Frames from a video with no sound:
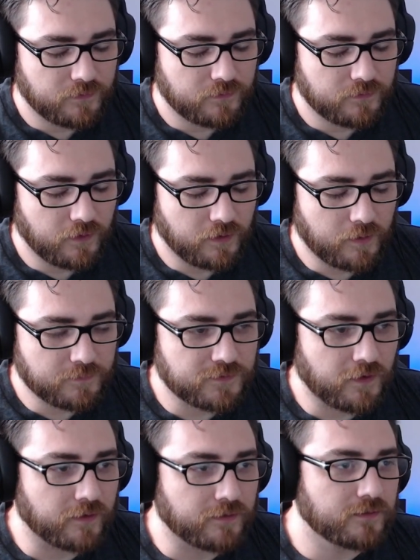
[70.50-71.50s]
I'm
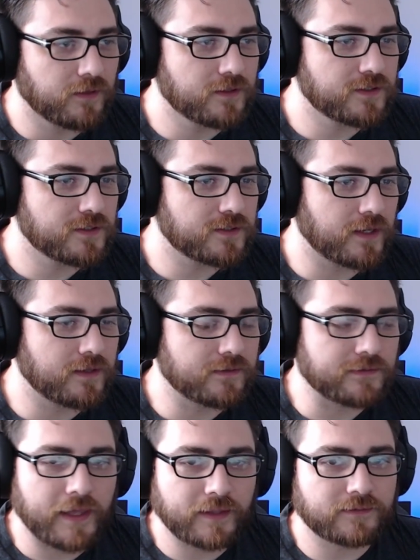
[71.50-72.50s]
sorry, did they just say his
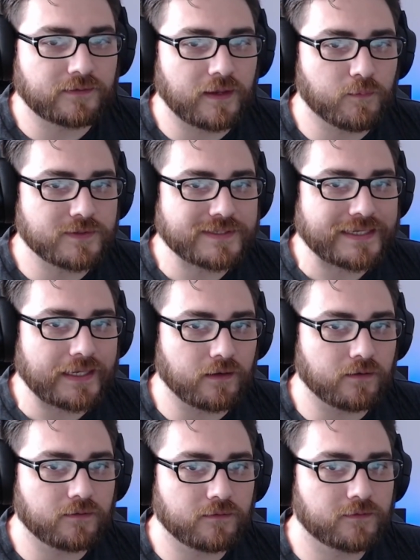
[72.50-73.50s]
last name was
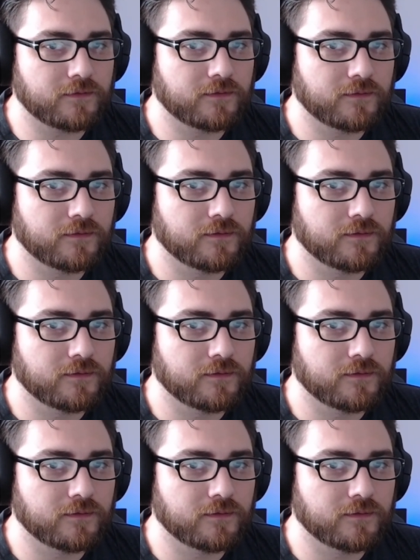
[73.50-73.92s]
Gears?